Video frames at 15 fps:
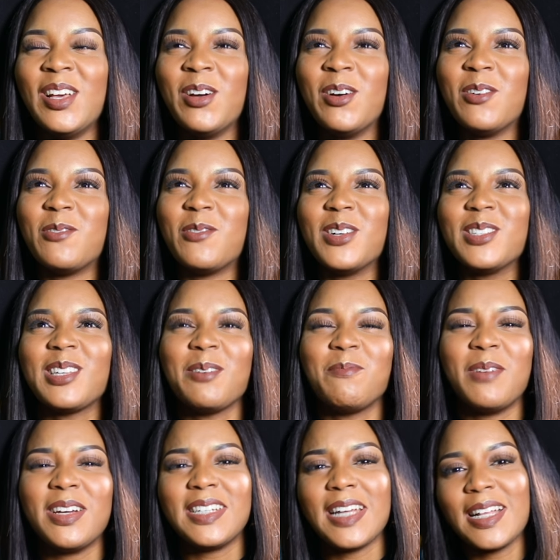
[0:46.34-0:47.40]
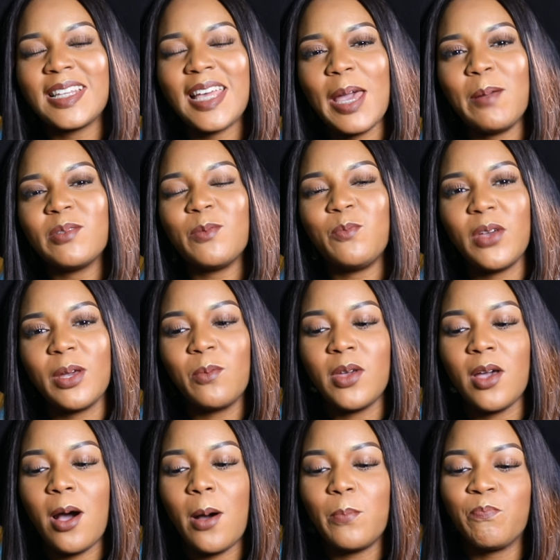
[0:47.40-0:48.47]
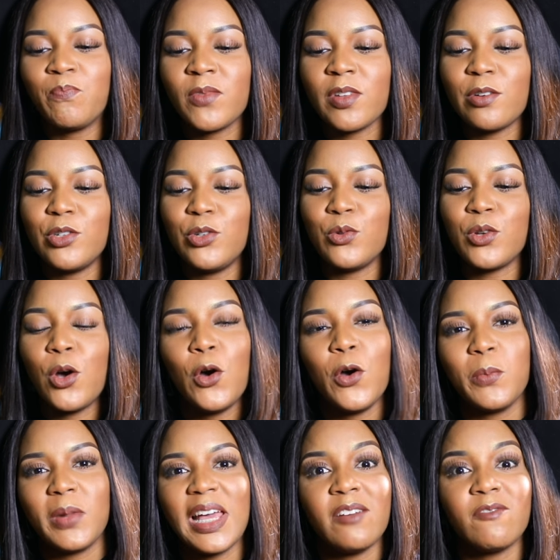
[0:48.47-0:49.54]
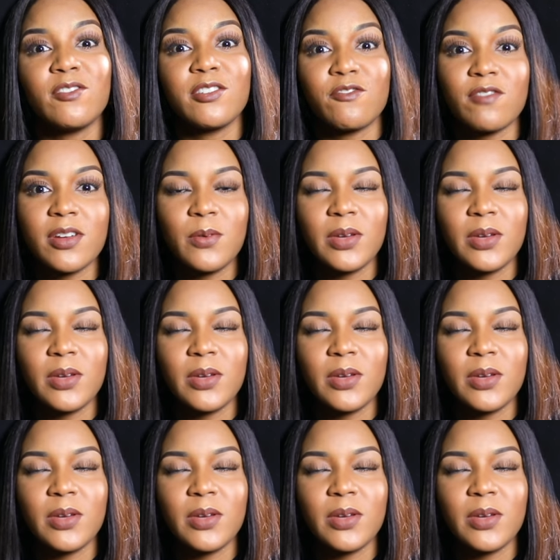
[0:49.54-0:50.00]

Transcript: one time my dad came to pick me up because you would go home like every three weeks,